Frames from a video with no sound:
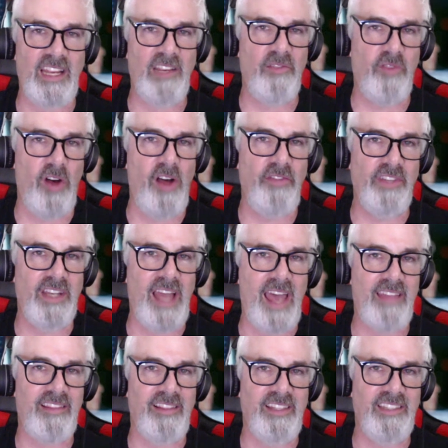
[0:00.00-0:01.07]
involved in
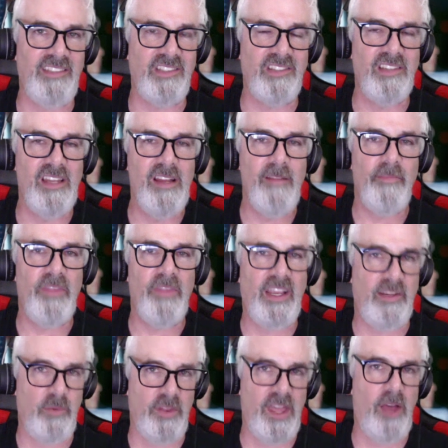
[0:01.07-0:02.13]
athletes, like
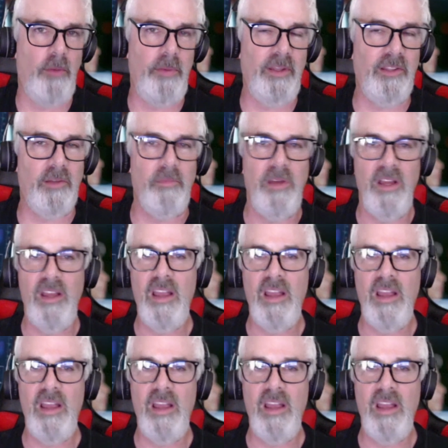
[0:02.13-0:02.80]
with helping them,